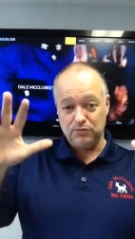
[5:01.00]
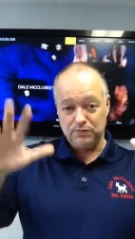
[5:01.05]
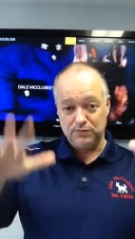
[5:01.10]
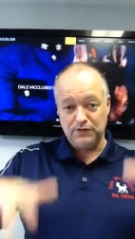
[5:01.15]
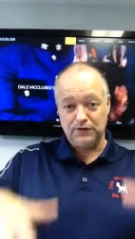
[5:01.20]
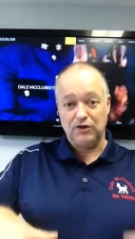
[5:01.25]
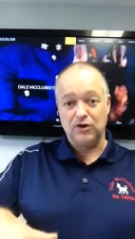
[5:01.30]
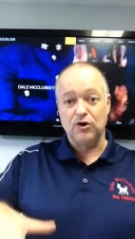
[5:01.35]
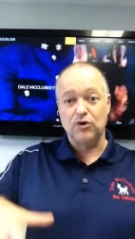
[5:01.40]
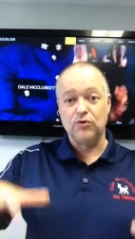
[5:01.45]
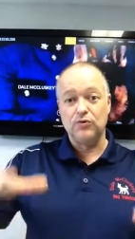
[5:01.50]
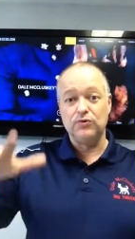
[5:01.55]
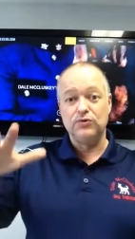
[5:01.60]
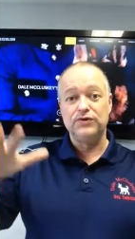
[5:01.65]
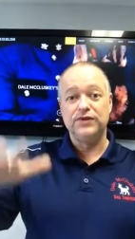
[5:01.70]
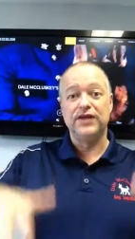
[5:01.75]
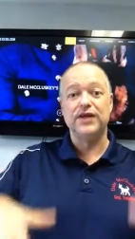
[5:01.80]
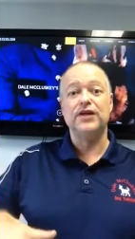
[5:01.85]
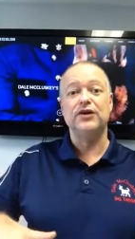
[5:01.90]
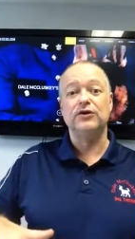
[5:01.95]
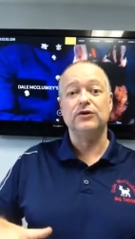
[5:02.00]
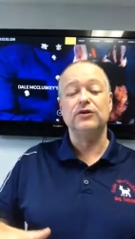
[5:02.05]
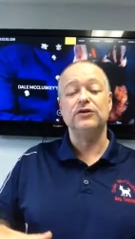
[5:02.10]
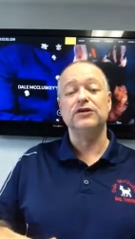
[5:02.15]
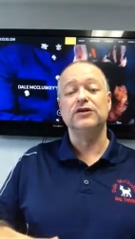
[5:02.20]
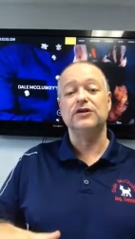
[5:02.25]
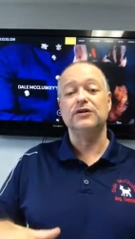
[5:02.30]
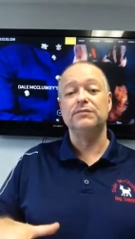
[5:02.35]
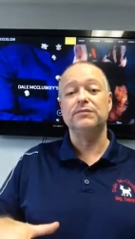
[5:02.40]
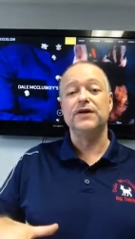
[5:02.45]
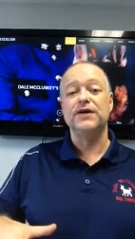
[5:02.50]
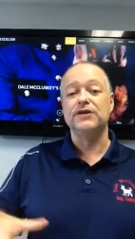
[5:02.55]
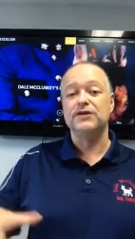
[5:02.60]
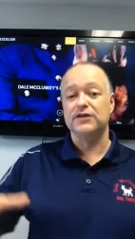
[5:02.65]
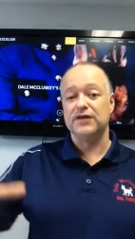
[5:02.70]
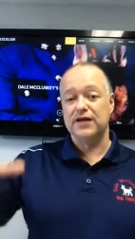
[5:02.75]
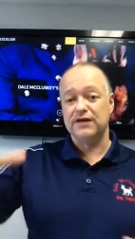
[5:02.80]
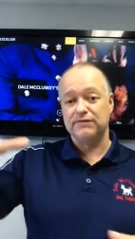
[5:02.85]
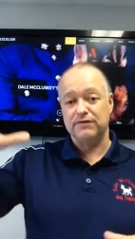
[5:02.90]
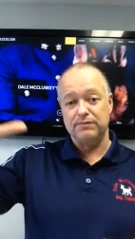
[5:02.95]
below the hill a little bit, and
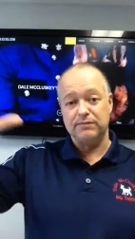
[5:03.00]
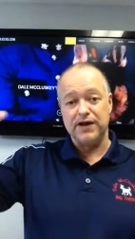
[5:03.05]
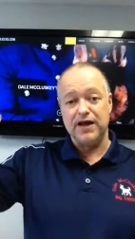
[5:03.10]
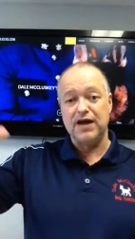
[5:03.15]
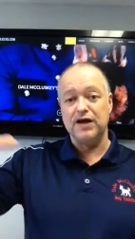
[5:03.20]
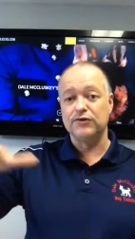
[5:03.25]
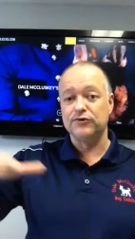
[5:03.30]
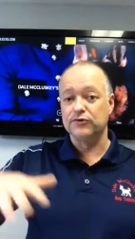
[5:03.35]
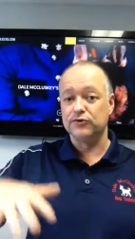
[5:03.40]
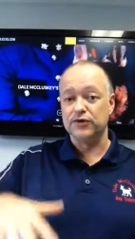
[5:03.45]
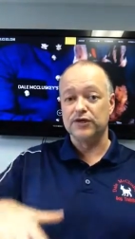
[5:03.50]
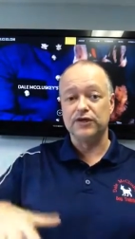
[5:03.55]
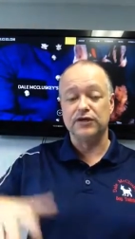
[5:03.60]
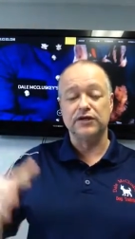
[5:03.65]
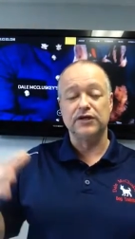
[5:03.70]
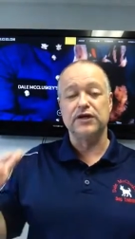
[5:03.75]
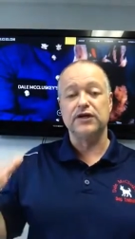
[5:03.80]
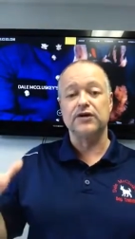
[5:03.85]
you have a mound or a hill